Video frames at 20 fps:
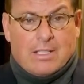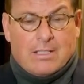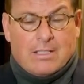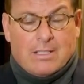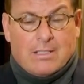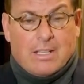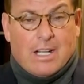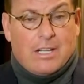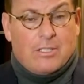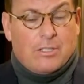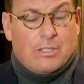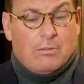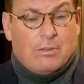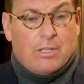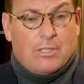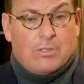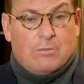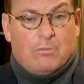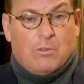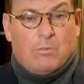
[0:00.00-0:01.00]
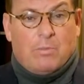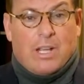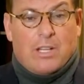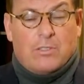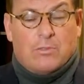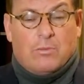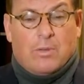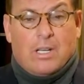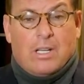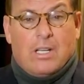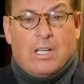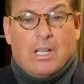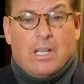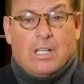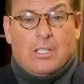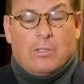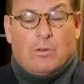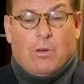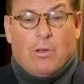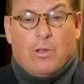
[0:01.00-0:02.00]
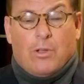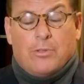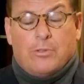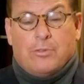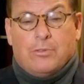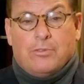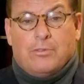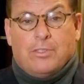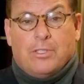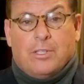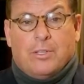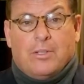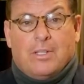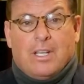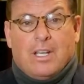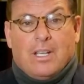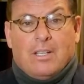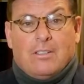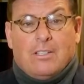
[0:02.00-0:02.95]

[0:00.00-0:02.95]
He said that generation won't pass away till all is fulfilled.